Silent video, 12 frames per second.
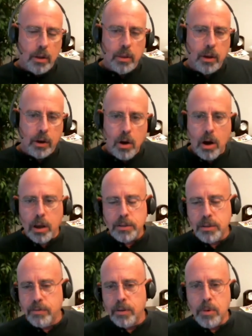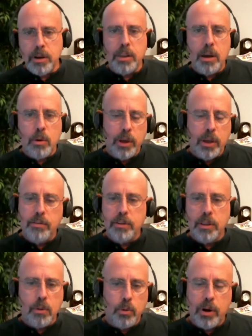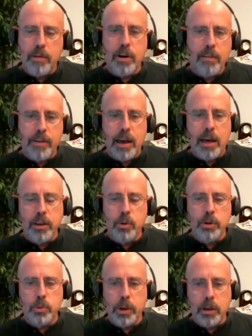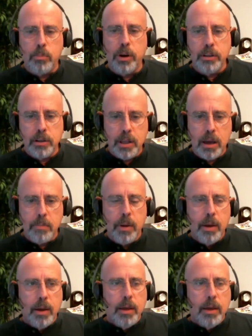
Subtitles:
the cost of the money that we give to them, wherever our value is we can bring to them,